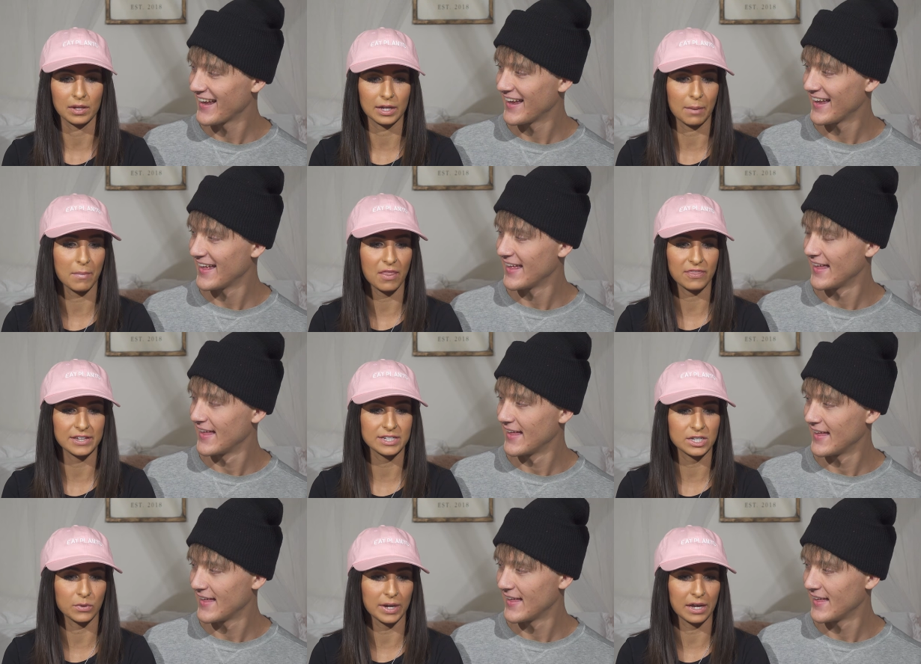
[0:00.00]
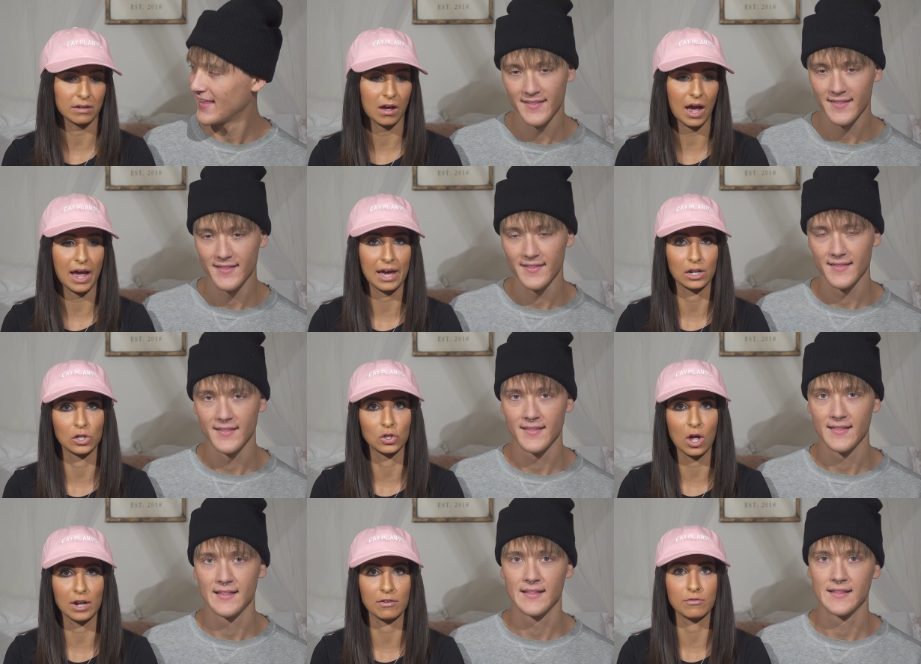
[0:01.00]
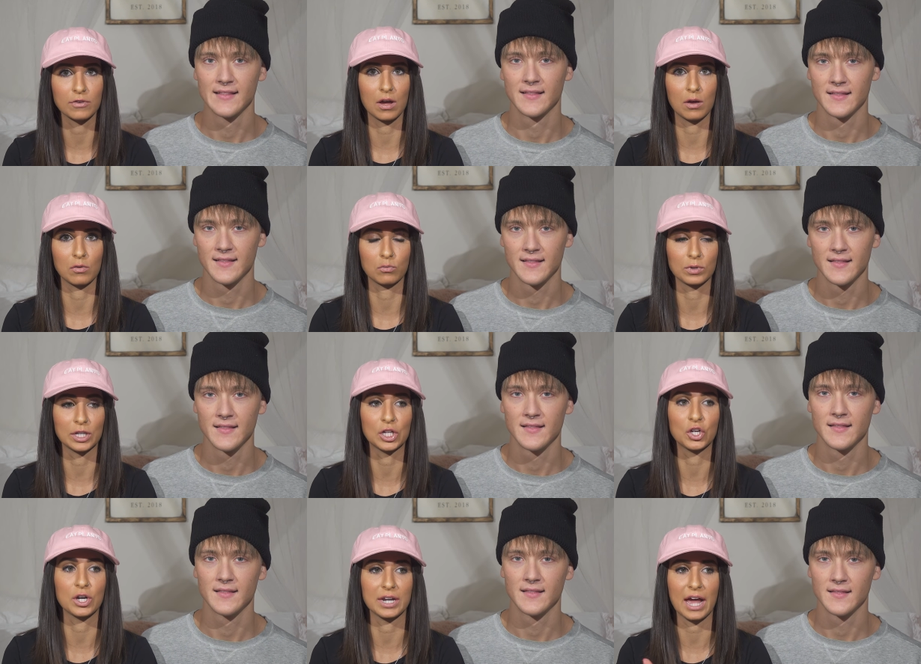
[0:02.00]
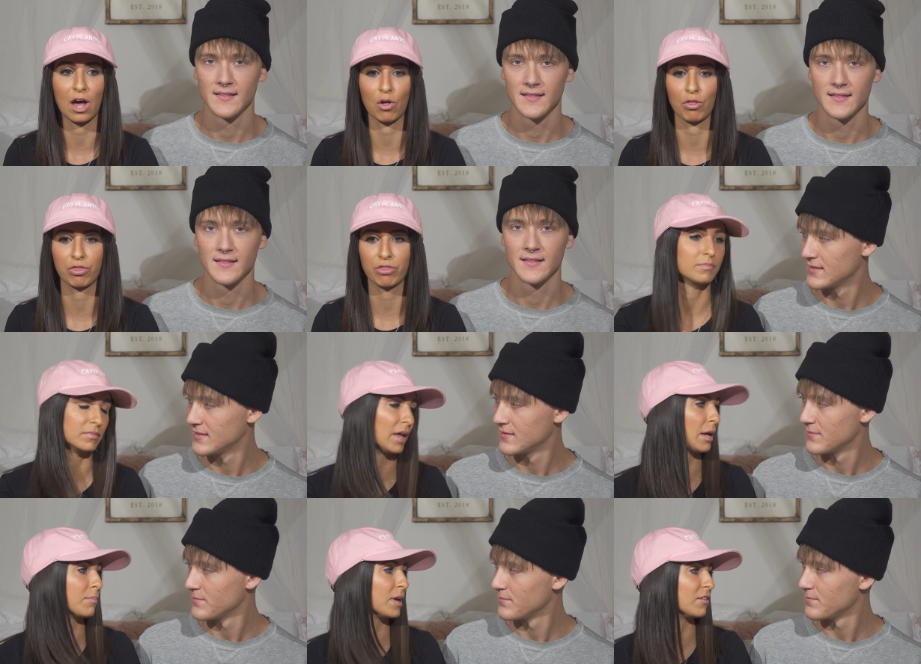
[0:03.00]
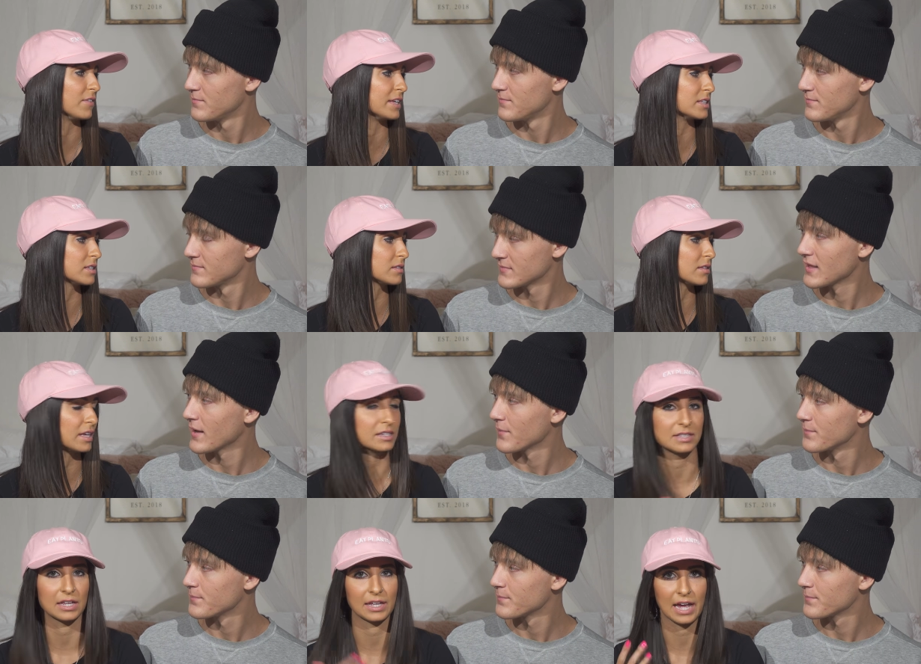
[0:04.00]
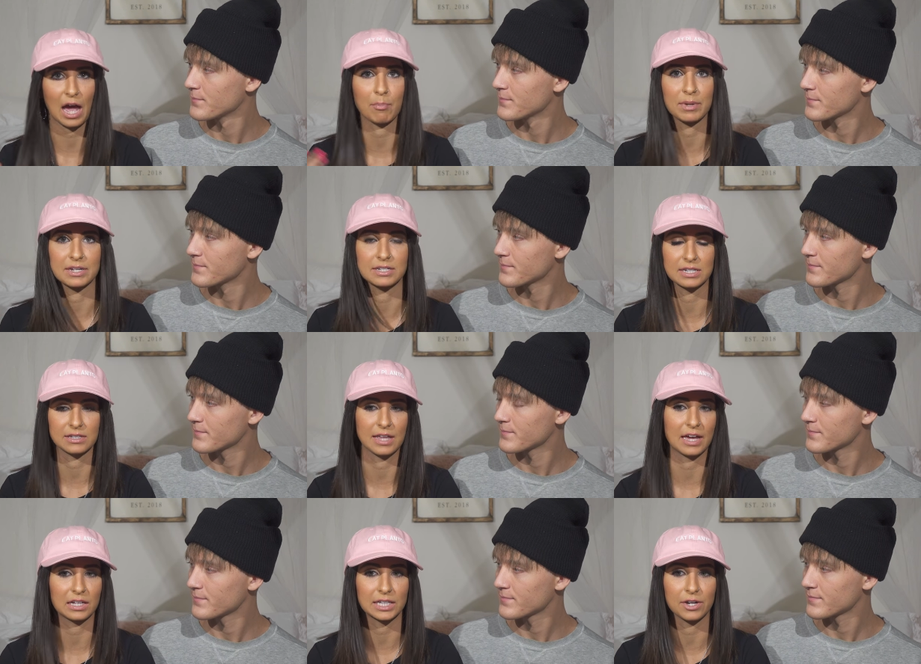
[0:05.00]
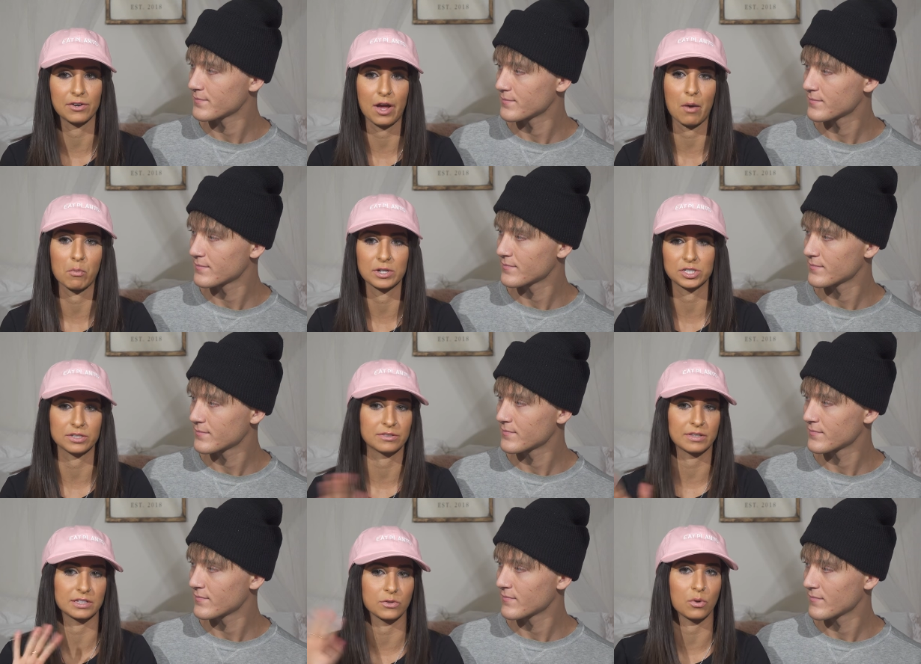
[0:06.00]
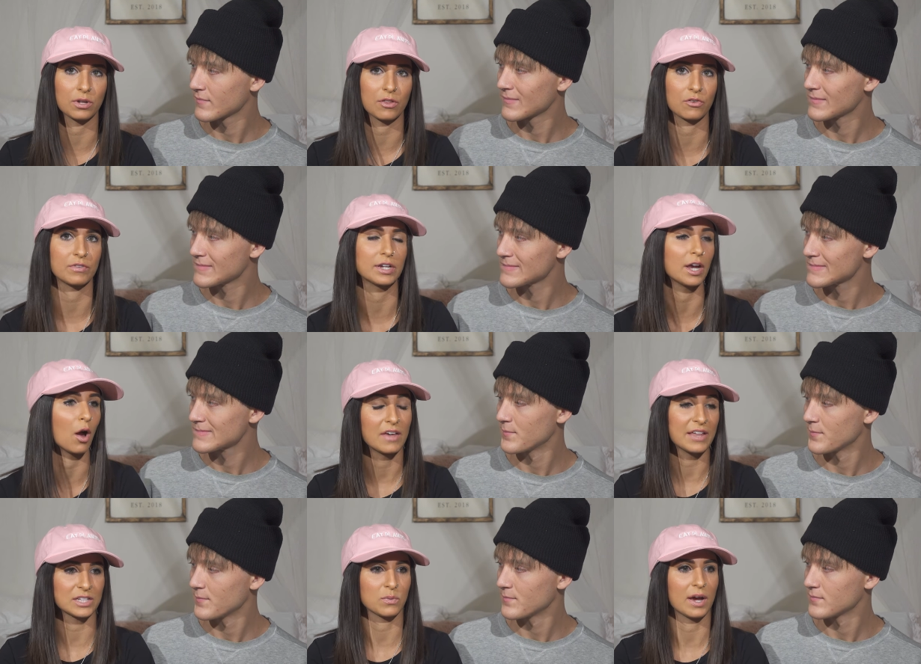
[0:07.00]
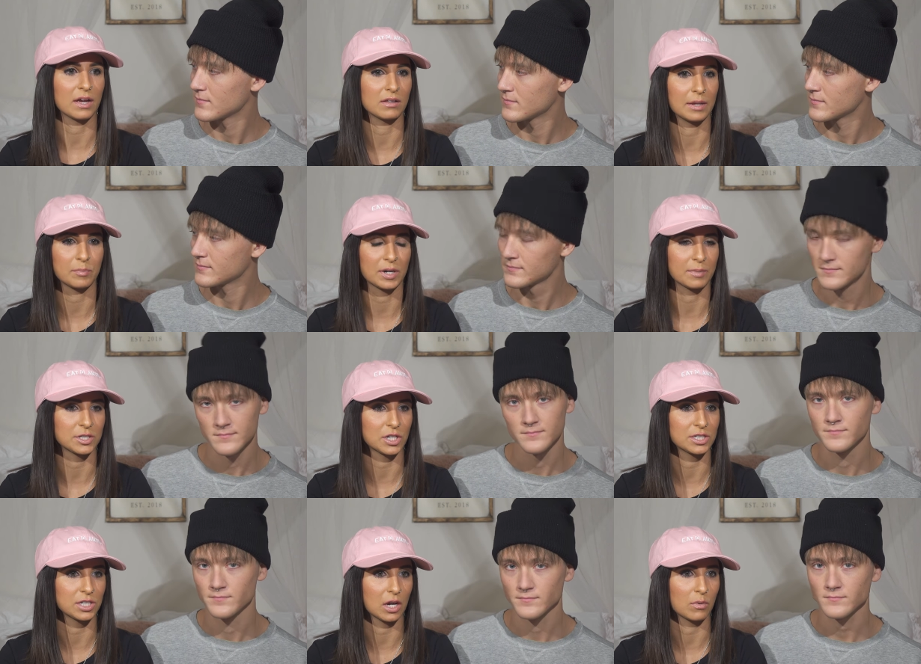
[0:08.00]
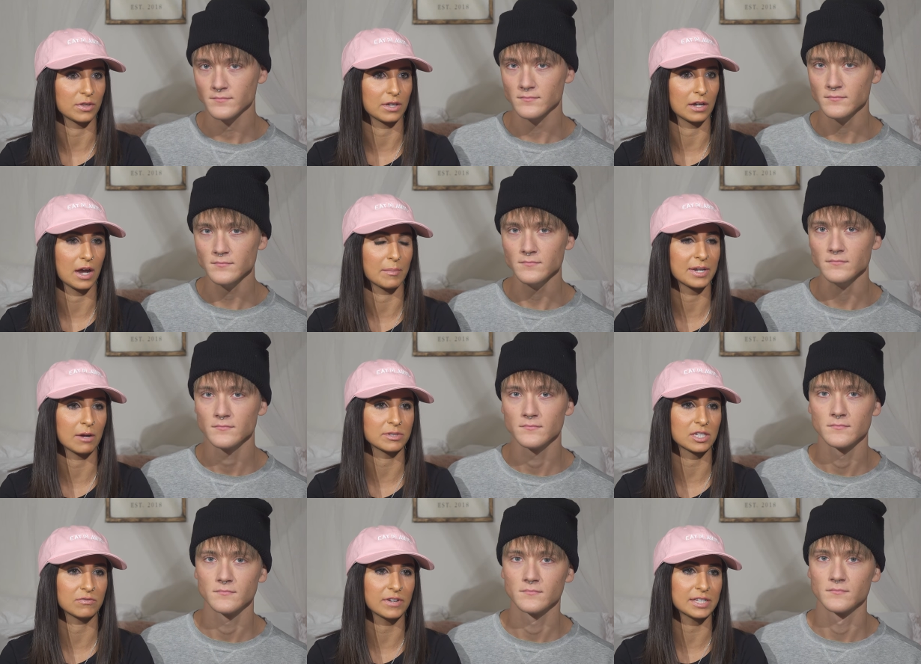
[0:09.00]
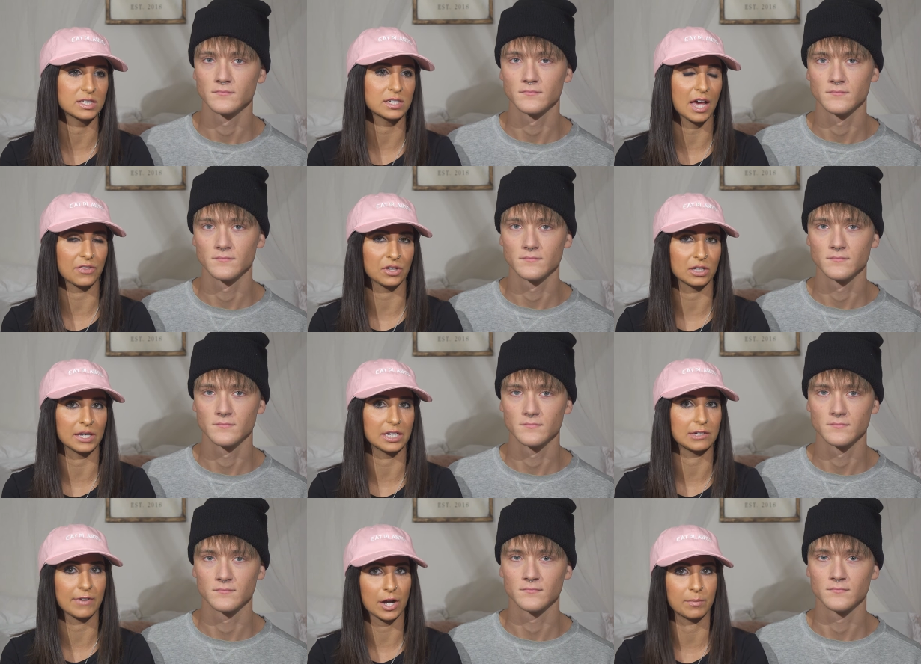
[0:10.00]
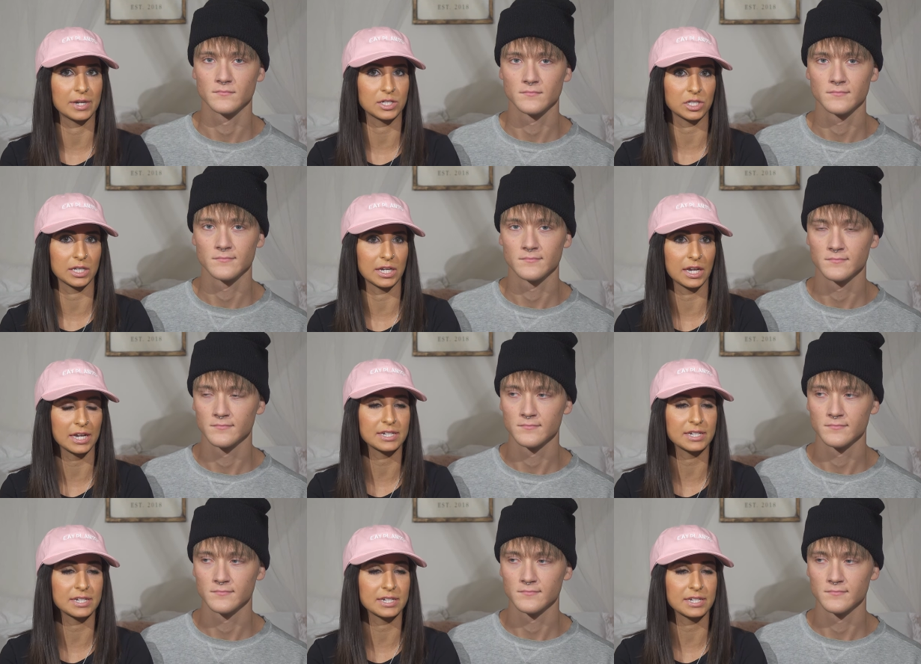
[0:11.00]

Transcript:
Speaker 1: like a month into it, I had a lot of really good health like benefits, things that like happened, and that cleared up, which that's a whole nother video. And that's why like pretty much I stuck with it. I mean, I was convinced ethically and environmentally